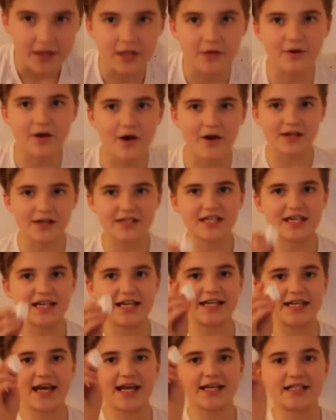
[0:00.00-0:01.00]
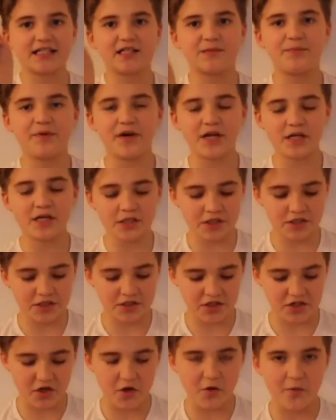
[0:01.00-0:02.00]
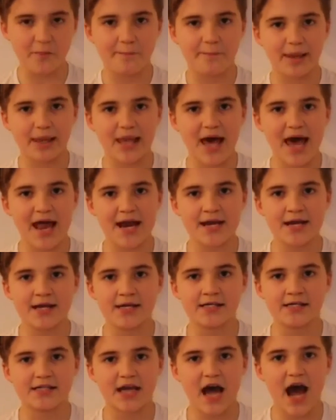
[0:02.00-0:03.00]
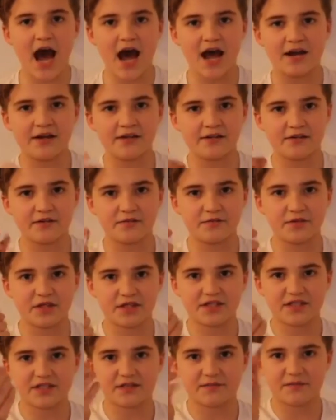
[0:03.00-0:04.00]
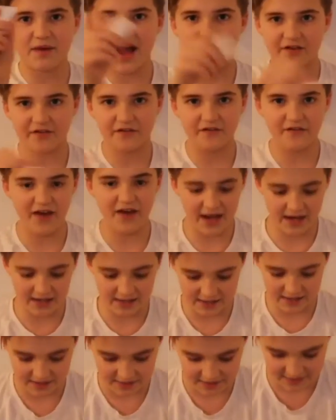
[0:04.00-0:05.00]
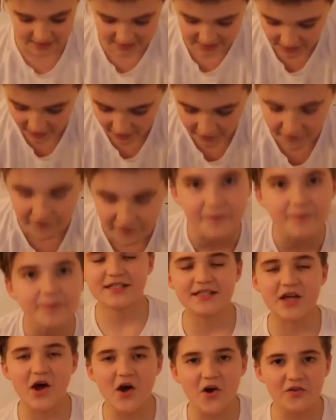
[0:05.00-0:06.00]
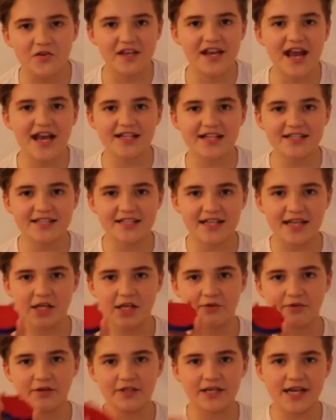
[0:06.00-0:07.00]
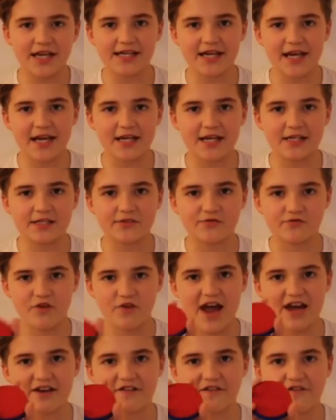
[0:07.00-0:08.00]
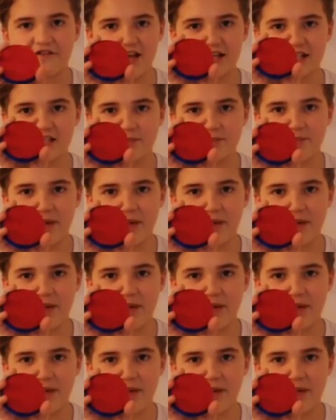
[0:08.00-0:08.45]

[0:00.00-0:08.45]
You're going to need a sponge to blend and just add effects and stuff. So the next thing you'll need is red face